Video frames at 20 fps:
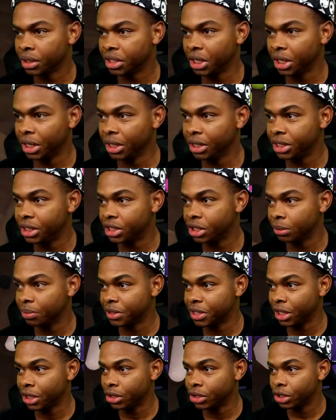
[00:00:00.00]
Dang it
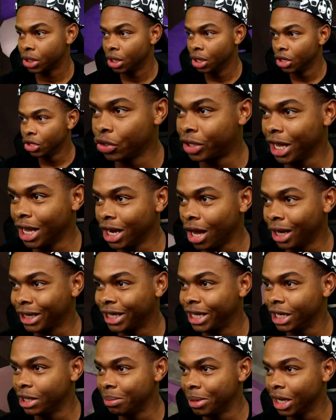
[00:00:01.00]
upstairs. You
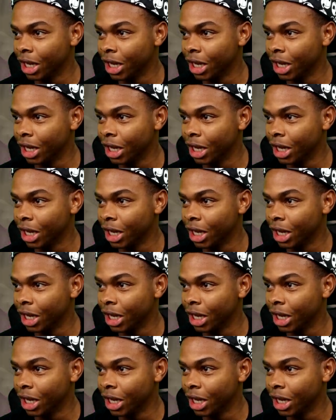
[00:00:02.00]
cannot get